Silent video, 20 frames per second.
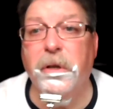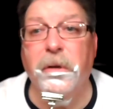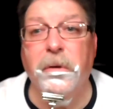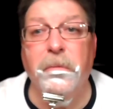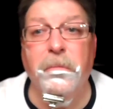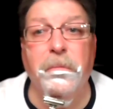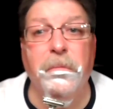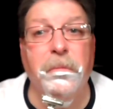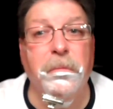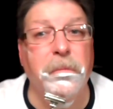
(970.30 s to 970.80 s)

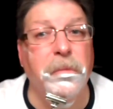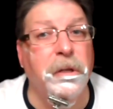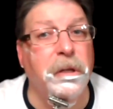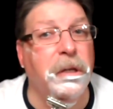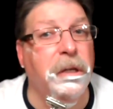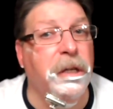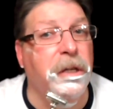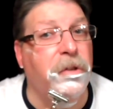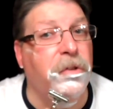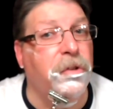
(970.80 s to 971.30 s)
So
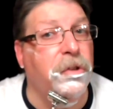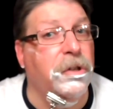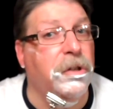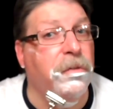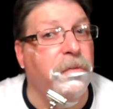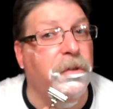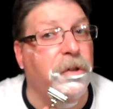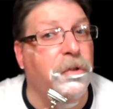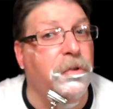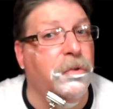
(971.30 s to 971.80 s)

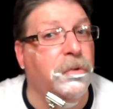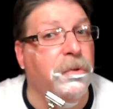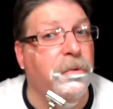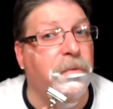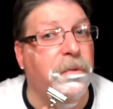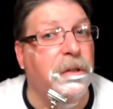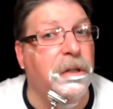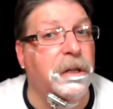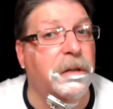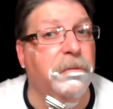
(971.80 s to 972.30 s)
each
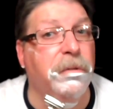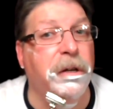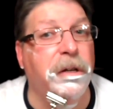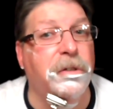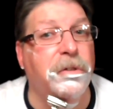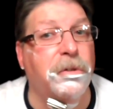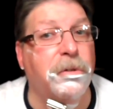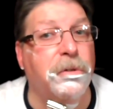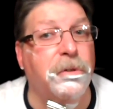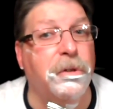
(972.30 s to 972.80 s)
individual
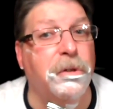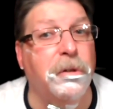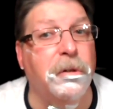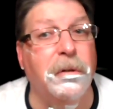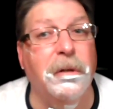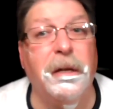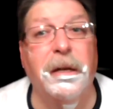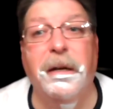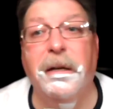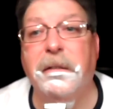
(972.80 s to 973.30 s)
Valet razor
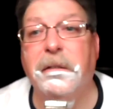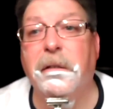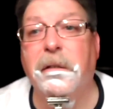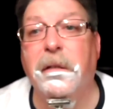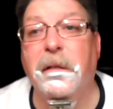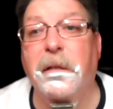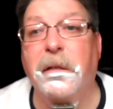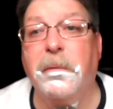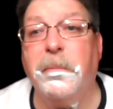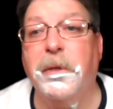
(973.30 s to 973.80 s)
is going to
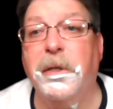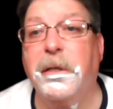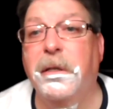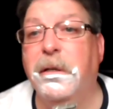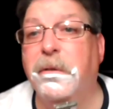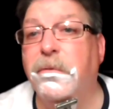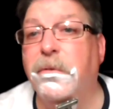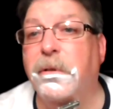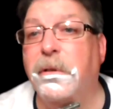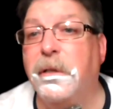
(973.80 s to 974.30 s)
act a
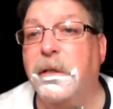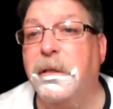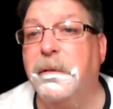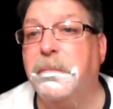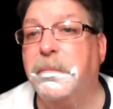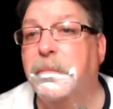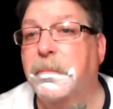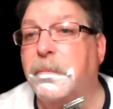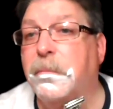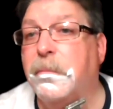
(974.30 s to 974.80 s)
little bit
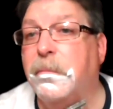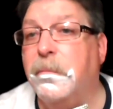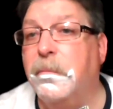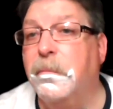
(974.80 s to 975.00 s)
differently.